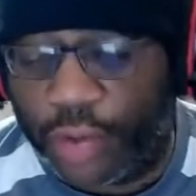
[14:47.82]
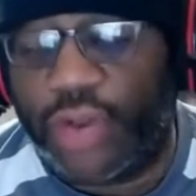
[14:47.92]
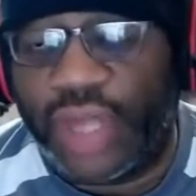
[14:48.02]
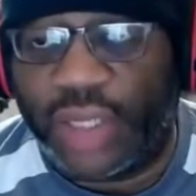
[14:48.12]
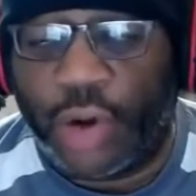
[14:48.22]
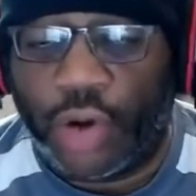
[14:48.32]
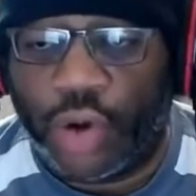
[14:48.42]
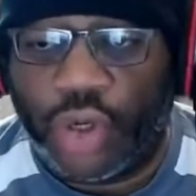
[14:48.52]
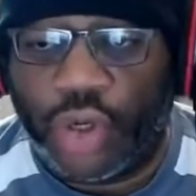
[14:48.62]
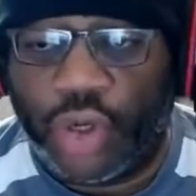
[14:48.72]
things that are
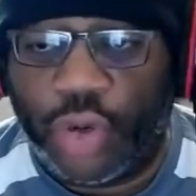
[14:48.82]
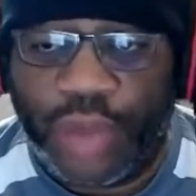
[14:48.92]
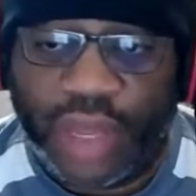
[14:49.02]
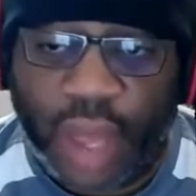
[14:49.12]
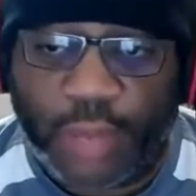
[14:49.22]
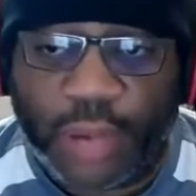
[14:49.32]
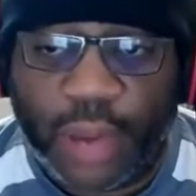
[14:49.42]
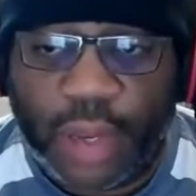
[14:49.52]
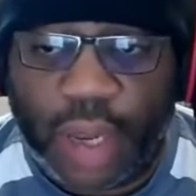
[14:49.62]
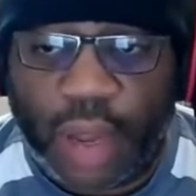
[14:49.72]
good to pick up.
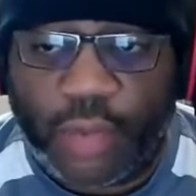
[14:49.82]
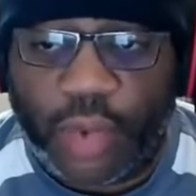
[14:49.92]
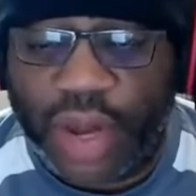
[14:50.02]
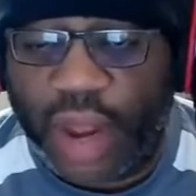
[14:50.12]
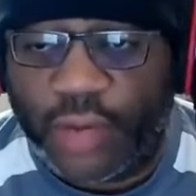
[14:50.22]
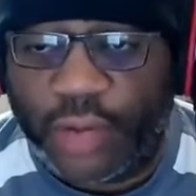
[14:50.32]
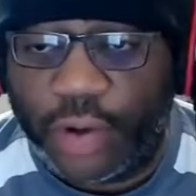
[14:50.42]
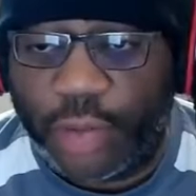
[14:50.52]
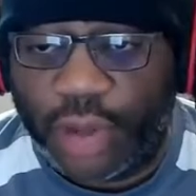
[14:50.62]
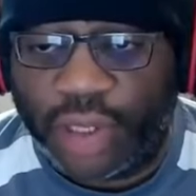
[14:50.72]
Right now, they're
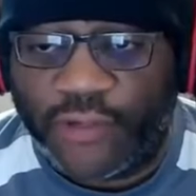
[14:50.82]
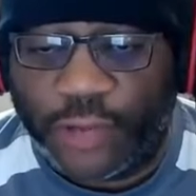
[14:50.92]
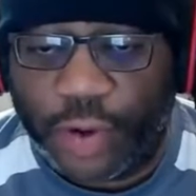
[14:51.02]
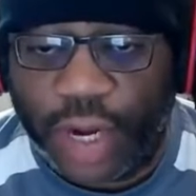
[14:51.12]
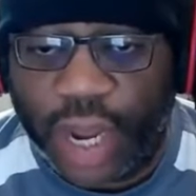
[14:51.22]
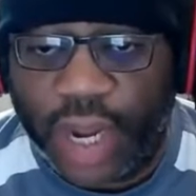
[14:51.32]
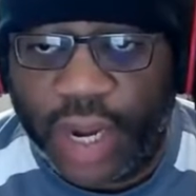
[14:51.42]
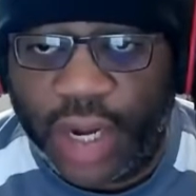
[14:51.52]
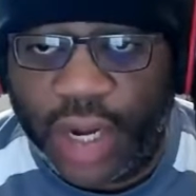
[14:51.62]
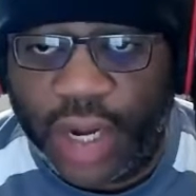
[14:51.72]
going to be on sale for
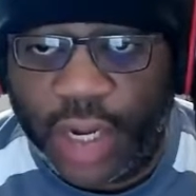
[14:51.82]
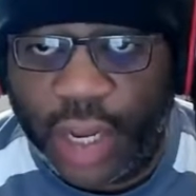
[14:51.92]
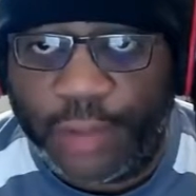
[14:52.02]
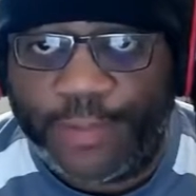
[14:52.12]
$39.99.